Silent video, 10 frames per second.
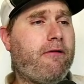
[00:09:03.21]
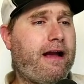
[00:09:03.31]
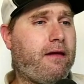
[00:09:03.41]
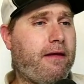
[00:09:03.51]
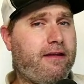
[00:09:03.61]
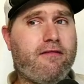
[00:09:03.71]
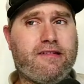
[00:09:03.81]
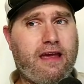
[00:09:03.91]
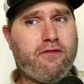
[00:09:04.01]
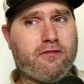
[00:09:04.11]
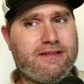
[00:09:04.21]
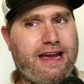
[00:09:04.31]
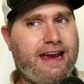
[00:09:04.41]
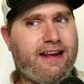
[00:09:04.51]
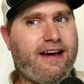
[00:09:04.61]
recommend you save your
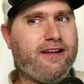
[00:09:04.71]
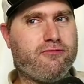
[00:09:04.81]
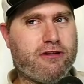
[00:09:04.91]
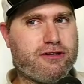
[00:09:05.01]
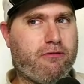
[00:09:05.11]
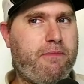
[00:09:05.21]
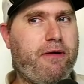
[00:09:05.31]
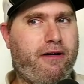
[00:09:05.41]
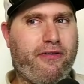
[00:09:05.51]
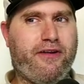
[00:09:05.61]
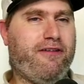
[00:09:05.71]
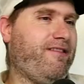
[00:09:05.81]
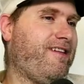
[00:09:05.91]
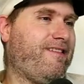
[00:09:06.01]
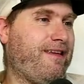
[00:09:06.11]
data and just rebuild a new
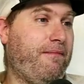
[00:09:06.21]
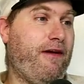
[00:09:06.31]
system.